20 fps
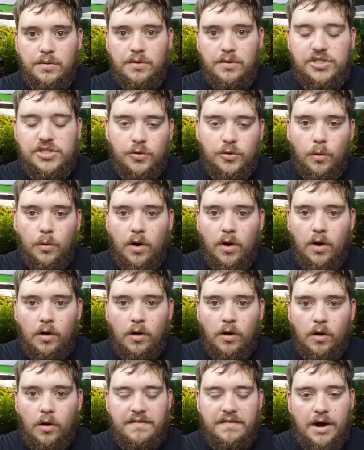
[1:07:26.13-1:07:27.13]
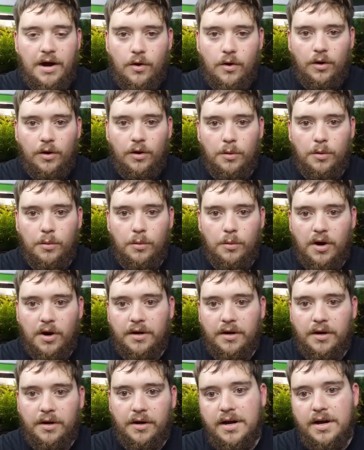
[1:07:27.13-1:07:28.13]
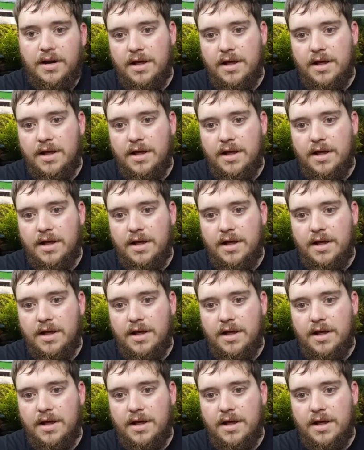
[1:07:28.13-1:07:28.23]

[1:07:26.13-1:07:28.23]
store all of that RO water.